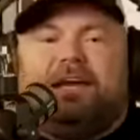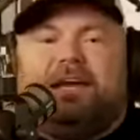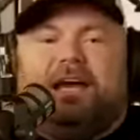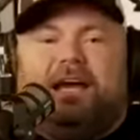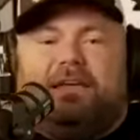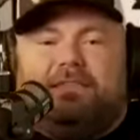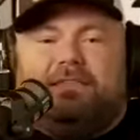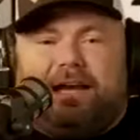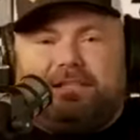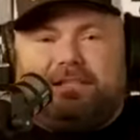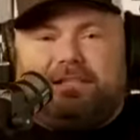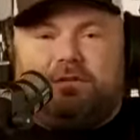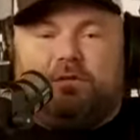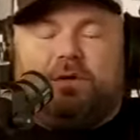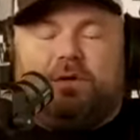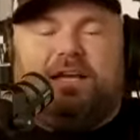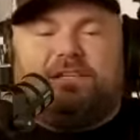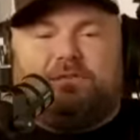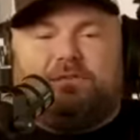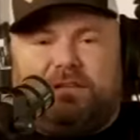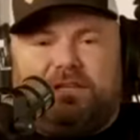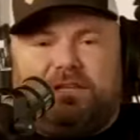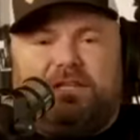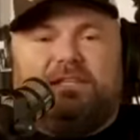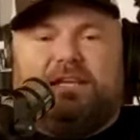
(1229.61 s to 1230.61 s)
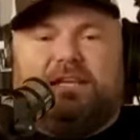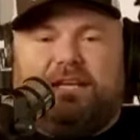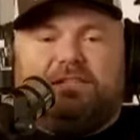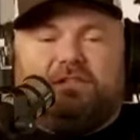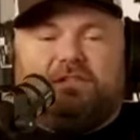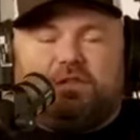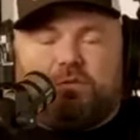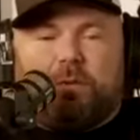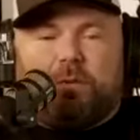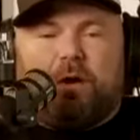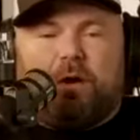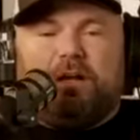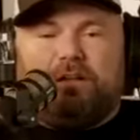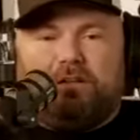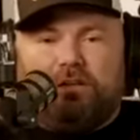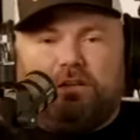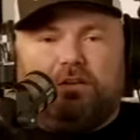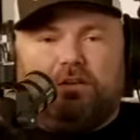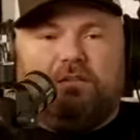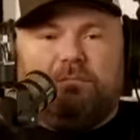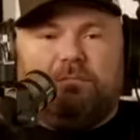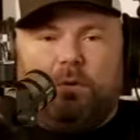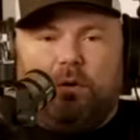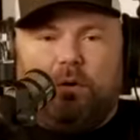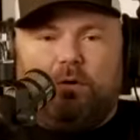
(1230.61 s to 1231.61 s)
And that's okay. So I think the answer is probably a
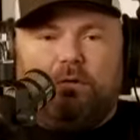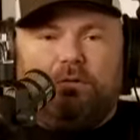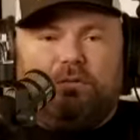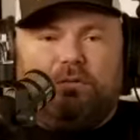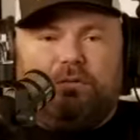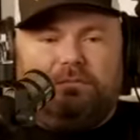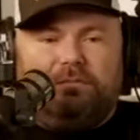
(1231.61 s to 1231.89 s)
little of both.